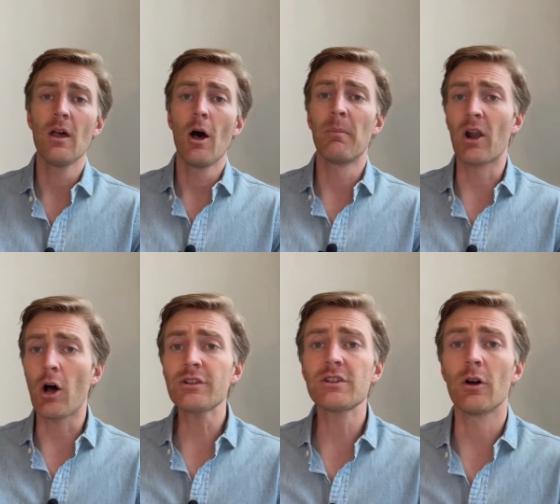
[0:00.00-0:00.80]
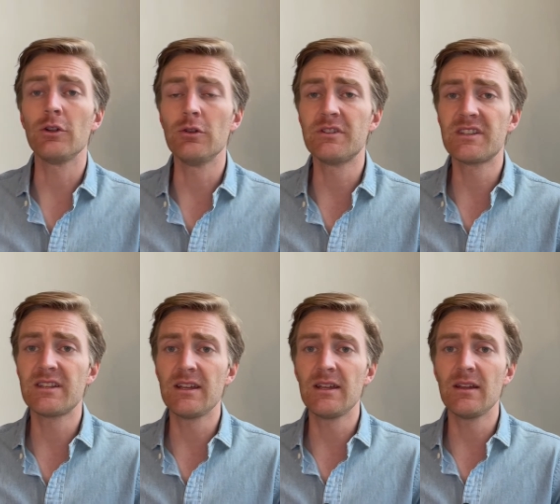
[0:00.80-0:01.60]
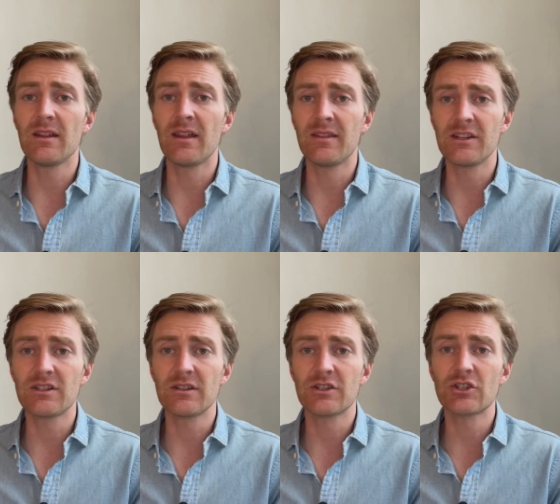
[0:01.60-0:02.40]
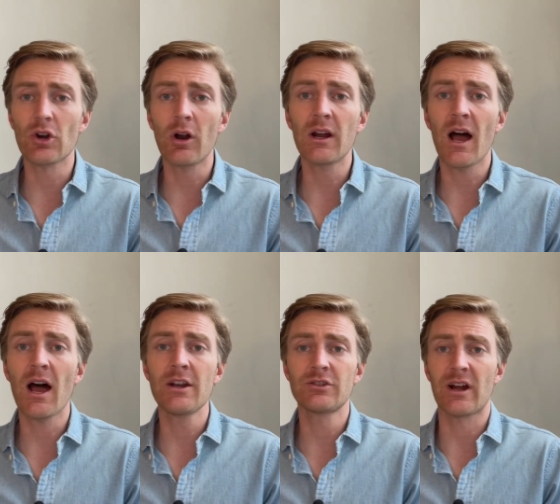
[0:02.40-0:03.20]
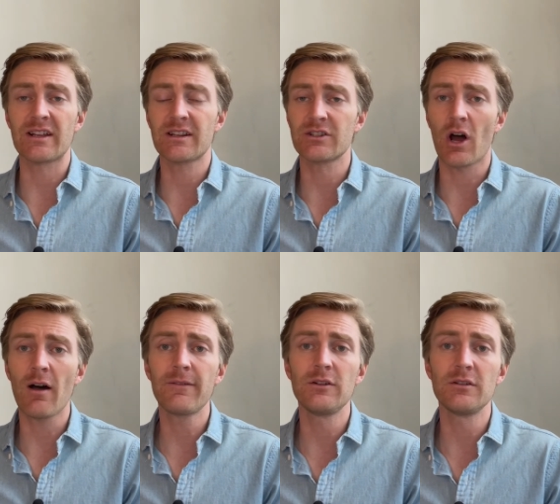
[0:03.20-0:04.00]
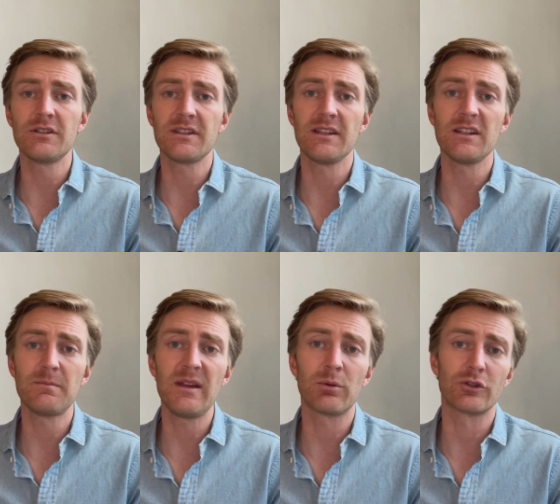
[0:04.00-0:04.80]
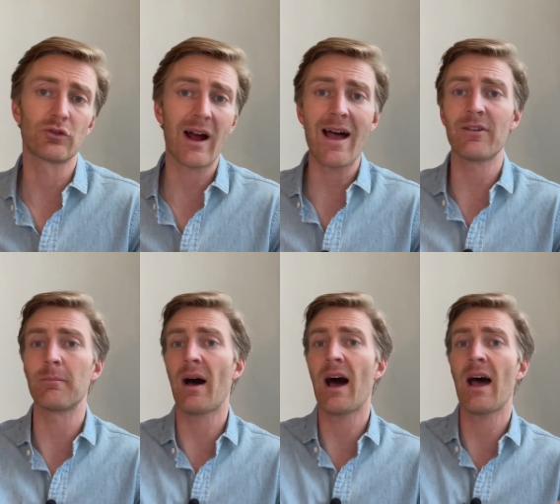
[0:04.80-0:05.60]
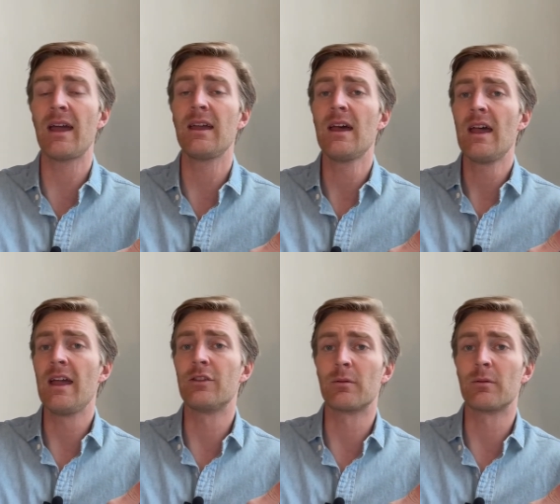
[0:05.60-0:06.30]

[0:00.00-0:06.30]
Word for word: But also, you'd see this stark contrast because often you'd see these people driving by in their